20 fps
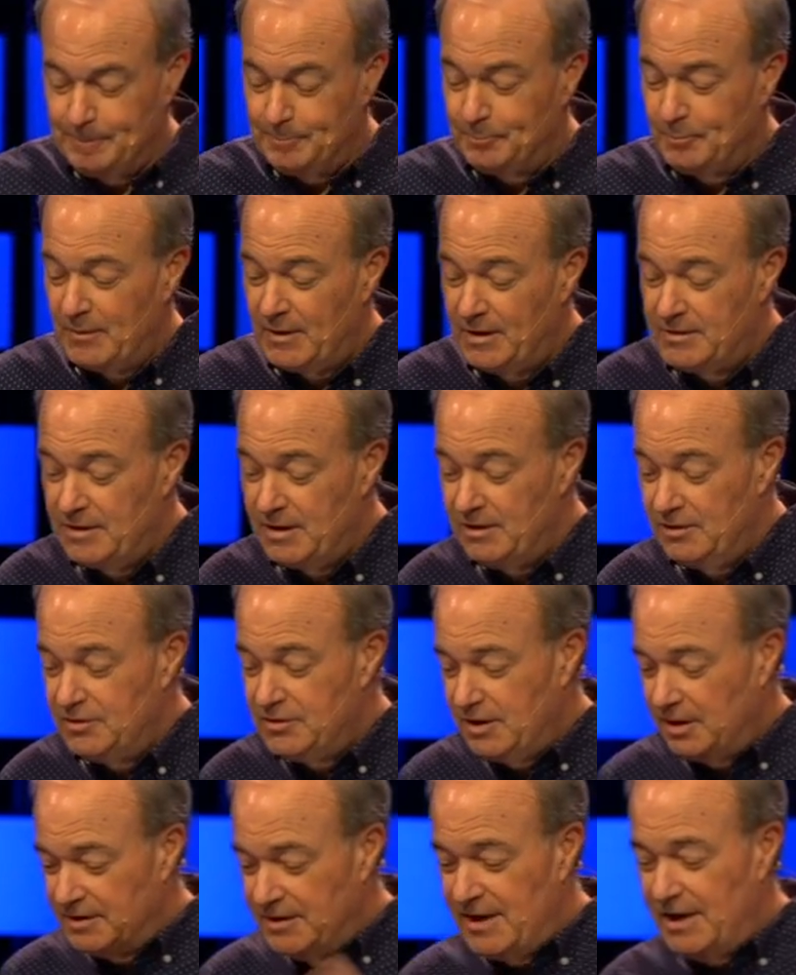Because then
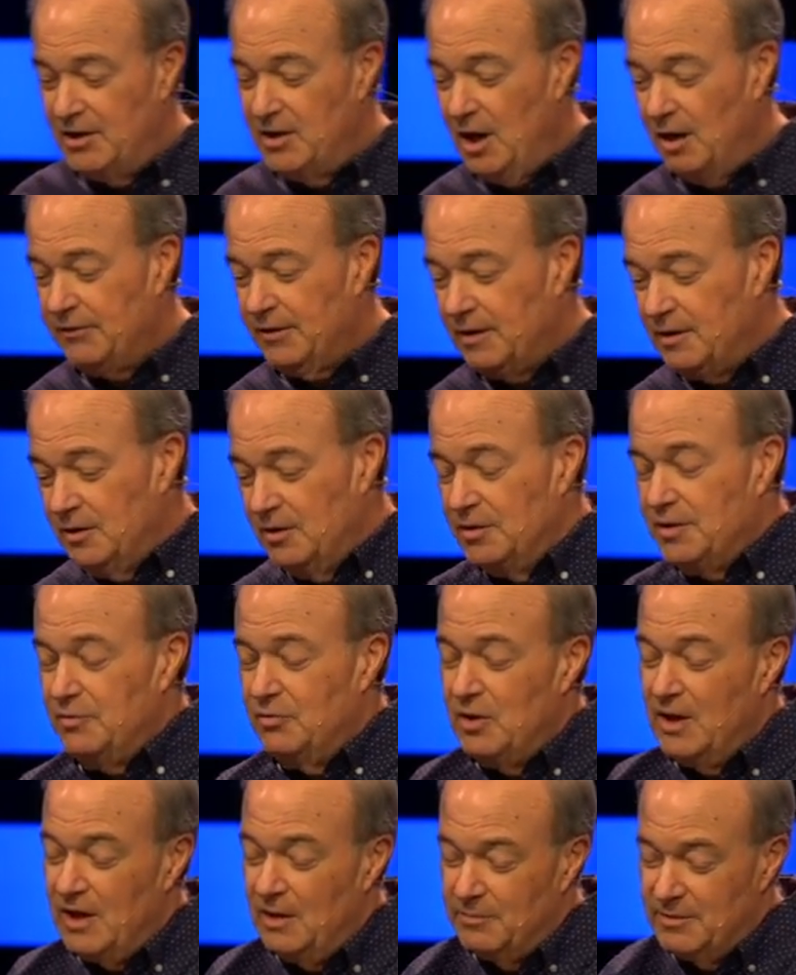you'd start taking off your clothes
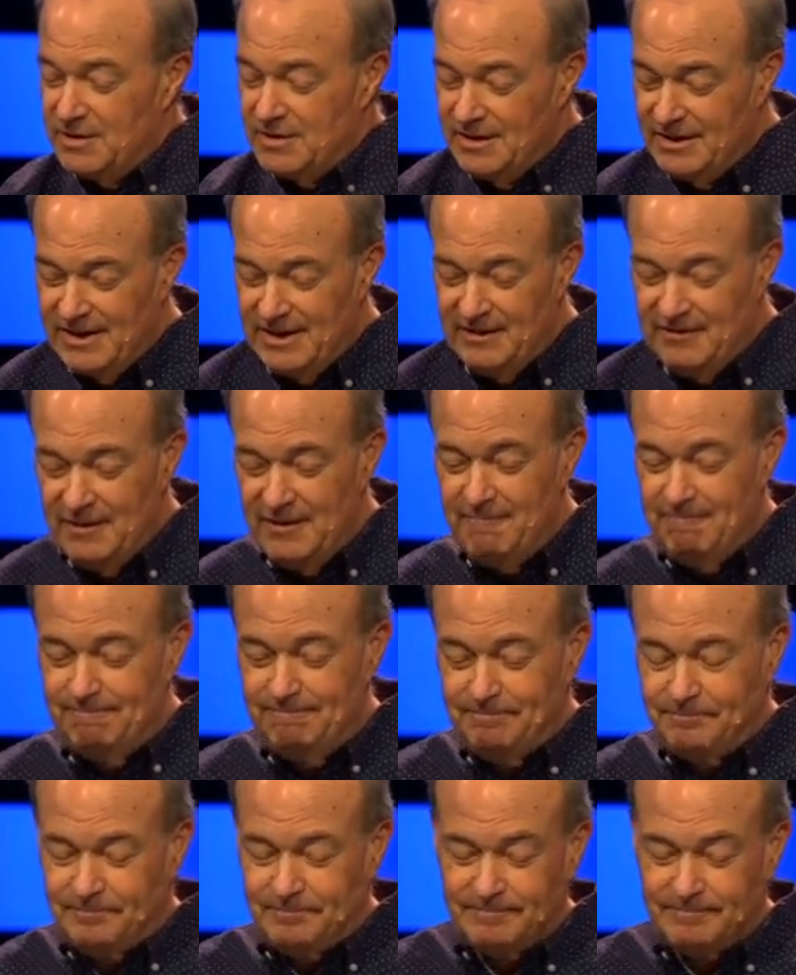and rolling up your sleeve. And...